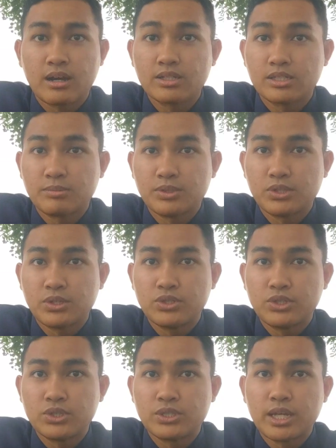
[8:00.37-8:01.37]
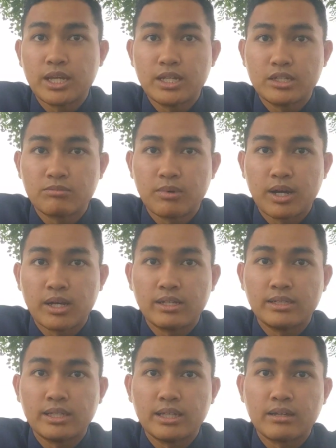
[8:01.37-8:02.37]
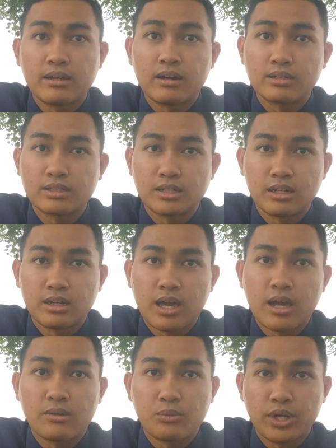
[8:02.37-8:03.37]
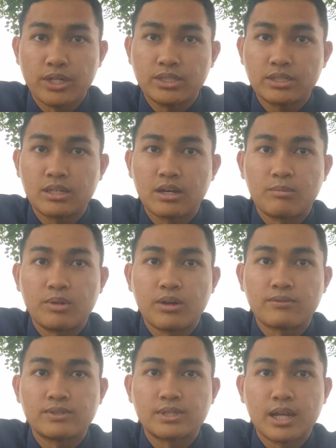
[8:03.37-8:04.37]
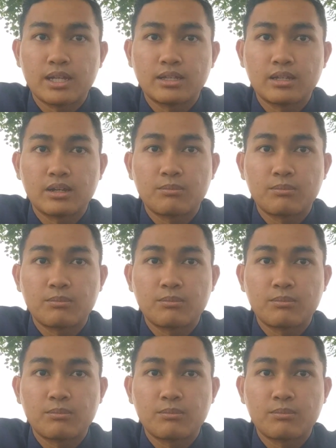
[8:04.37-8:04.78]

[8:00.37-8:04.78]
customers could choose either to buy the Qatar Airways carbon offset